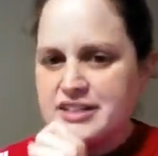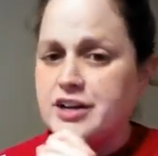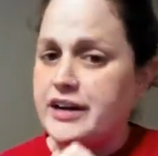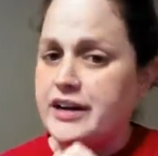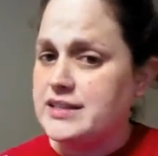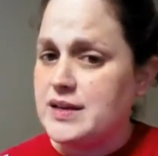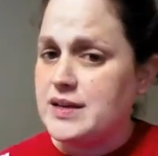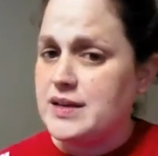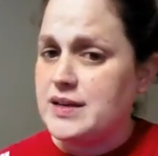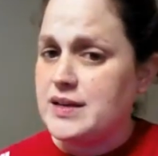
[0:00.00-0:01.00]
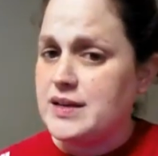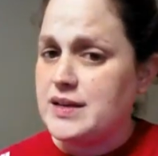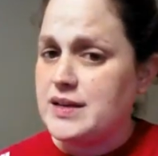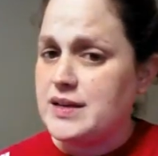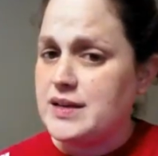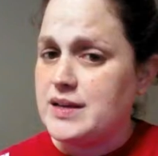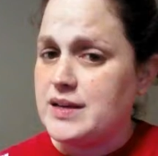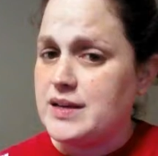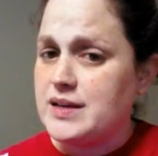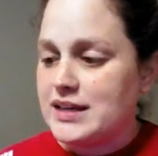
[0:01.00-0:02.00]
sorry guys, I'm tired too.
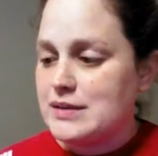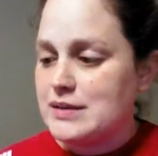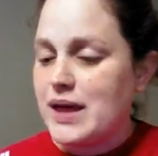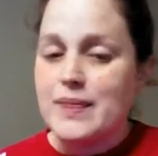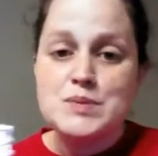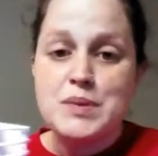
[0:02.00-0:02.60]
This